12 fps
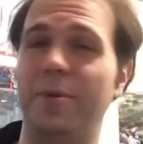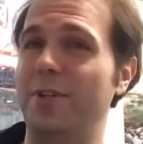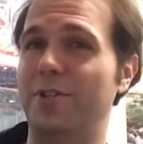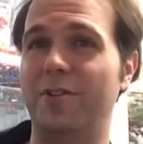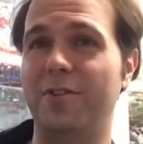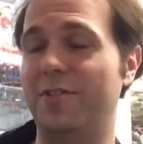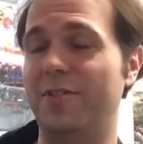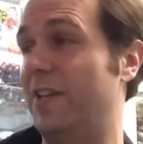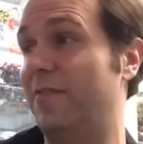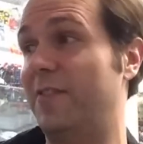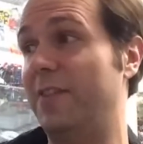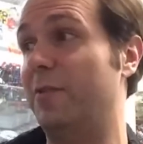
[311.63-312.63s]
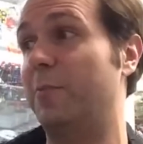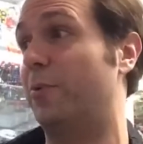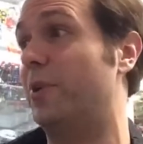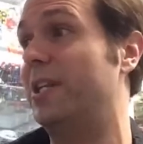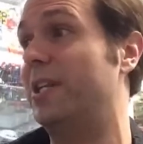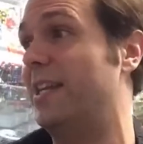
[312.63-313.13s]
I'm pretty sure there's stuff that
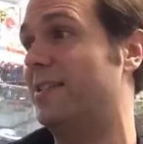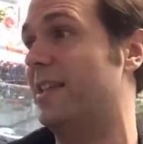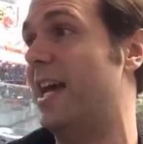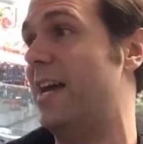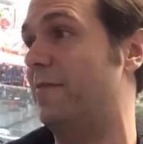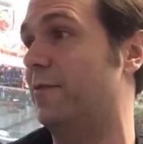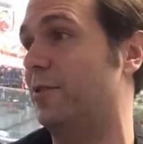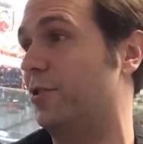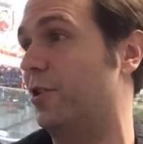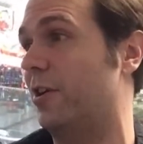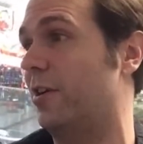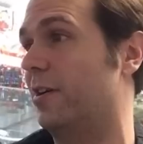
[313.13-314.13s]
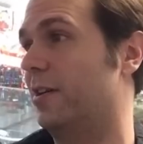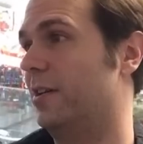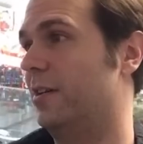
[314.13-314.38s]
even predates that for sure.